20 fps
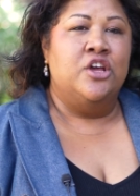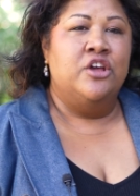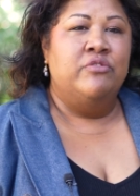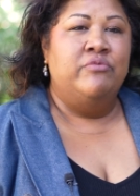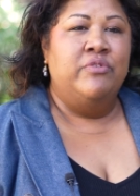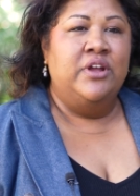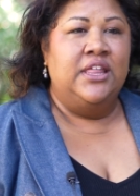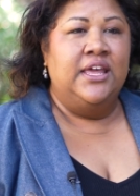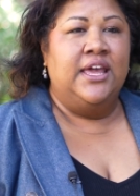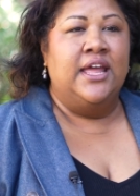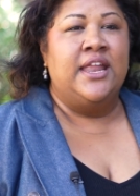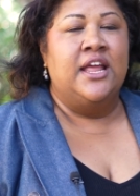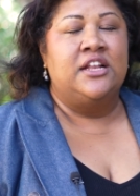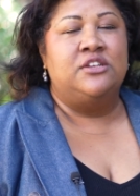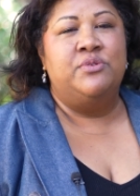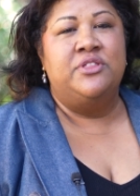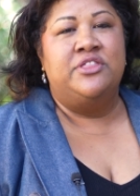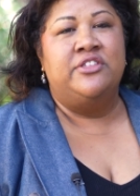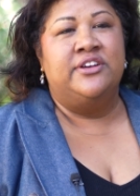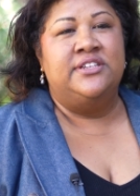really
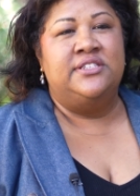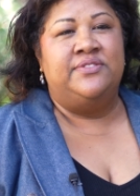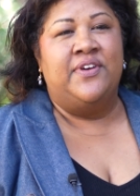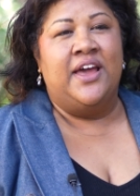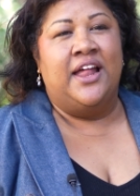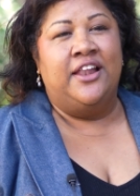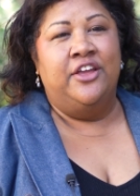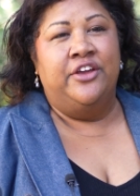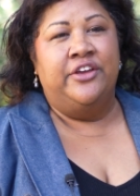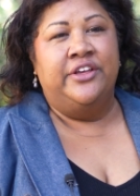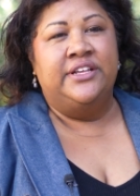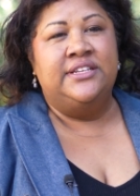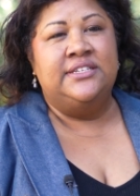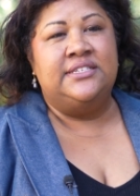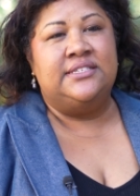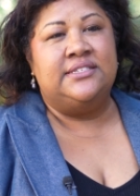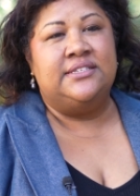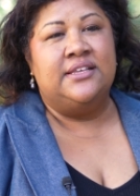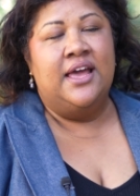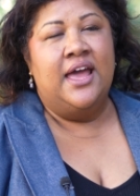connect with those
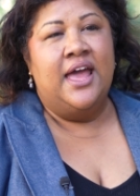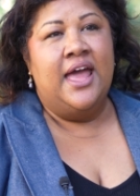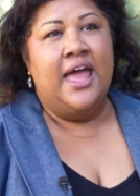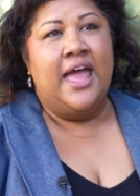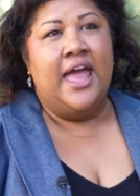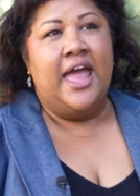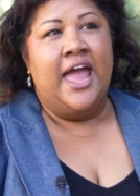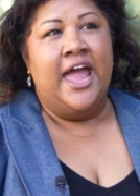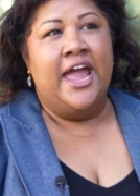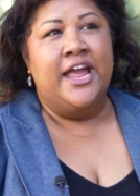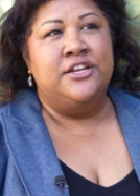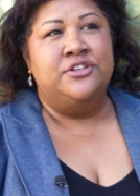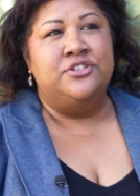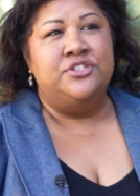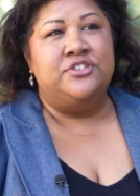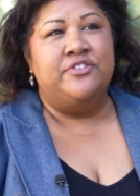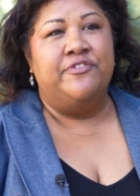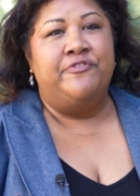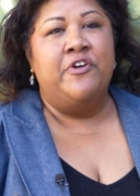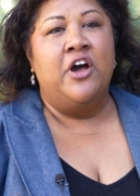values and
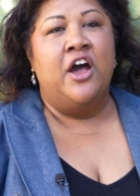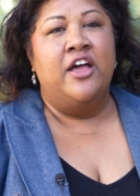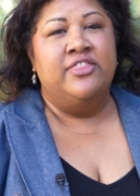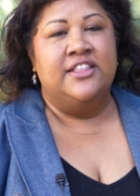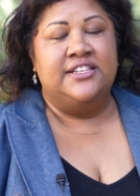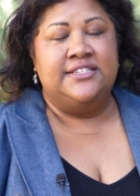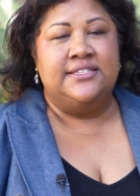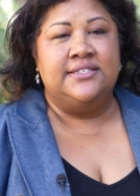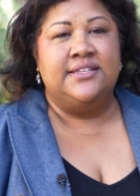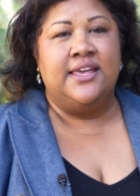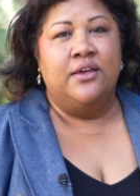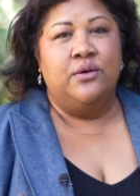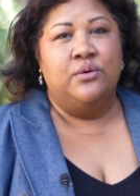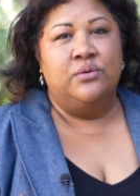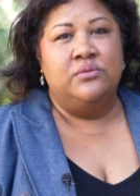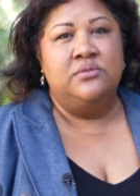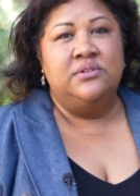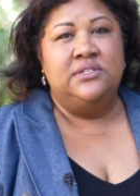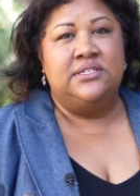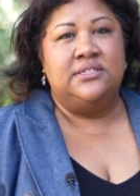find the
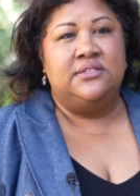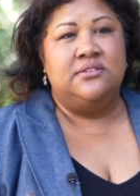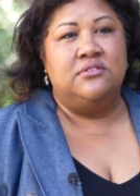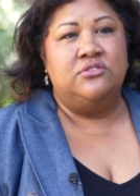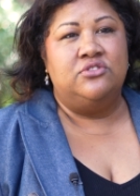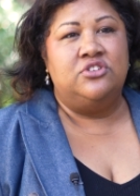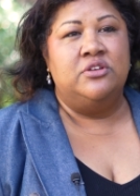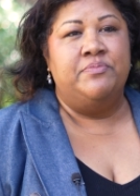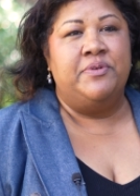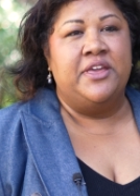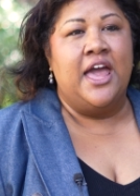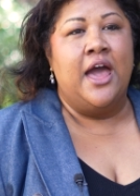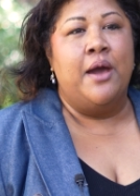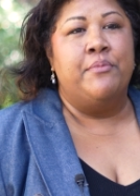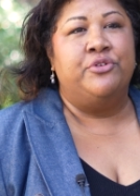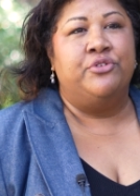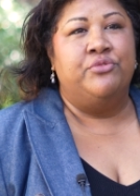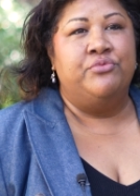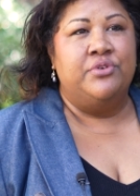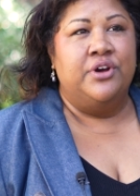skills to be
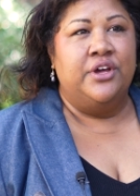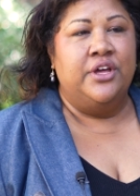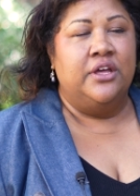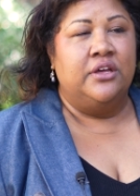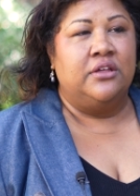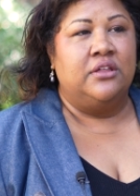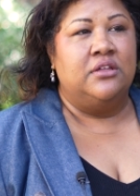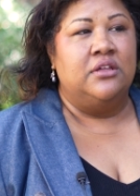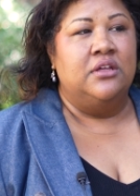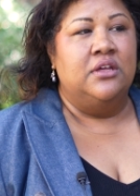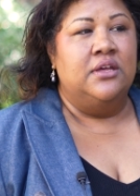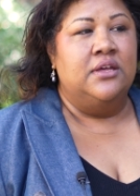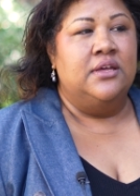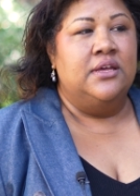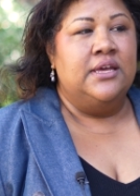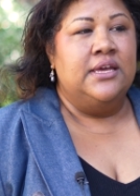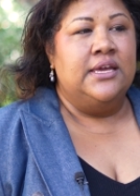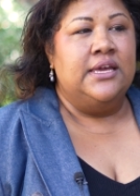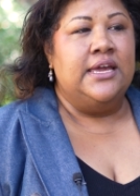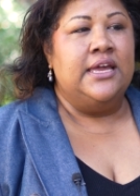able to work
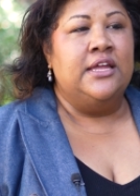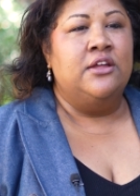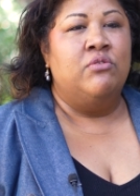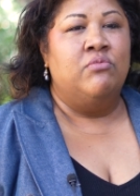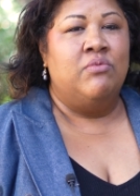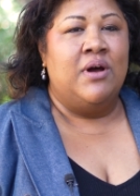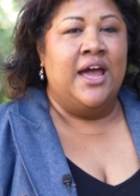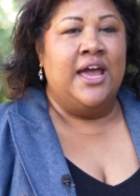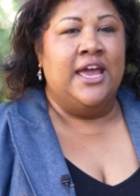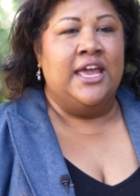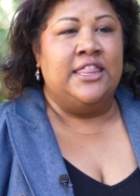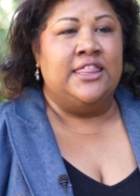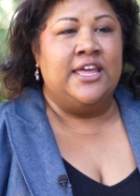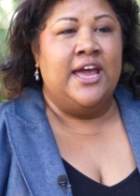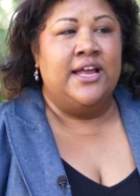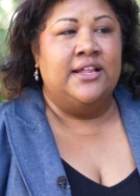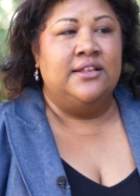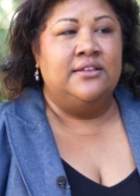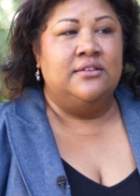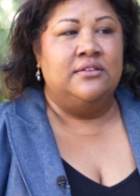in a way
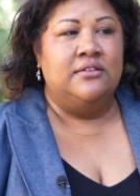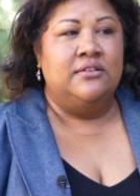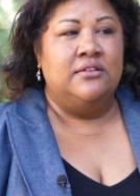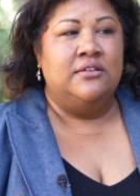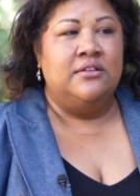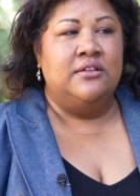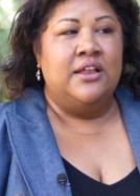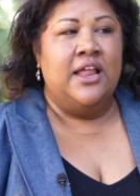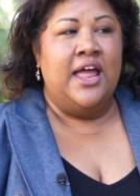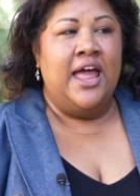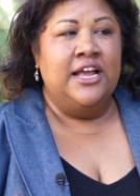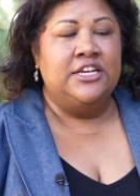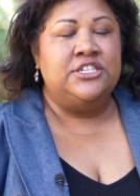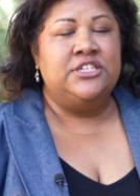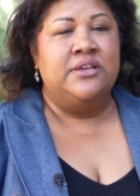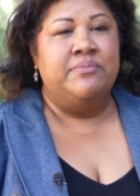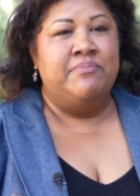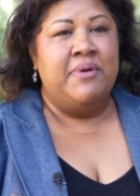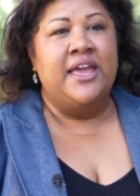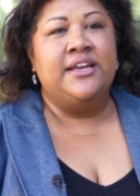that
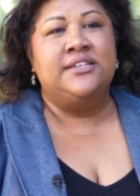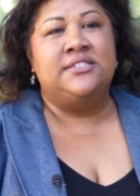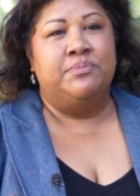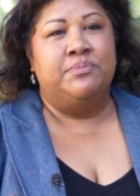actually makes